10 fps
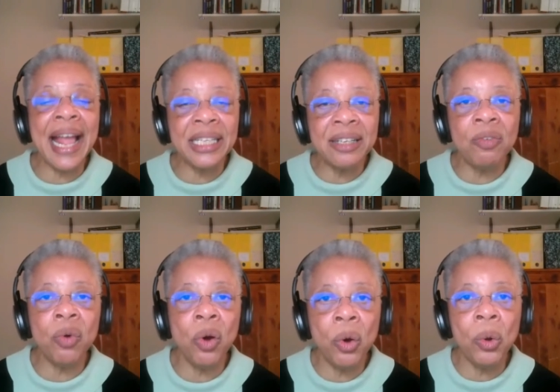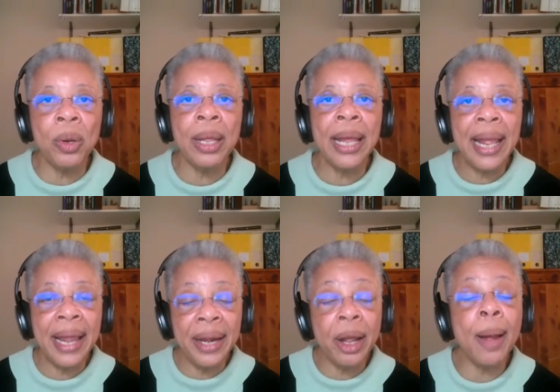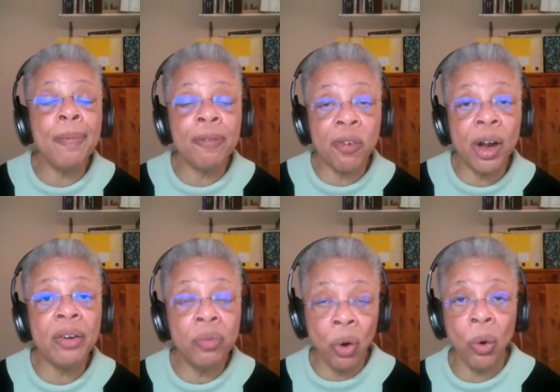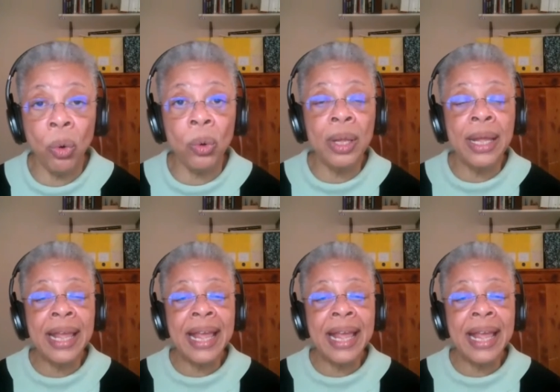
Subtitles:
active role and an upfront role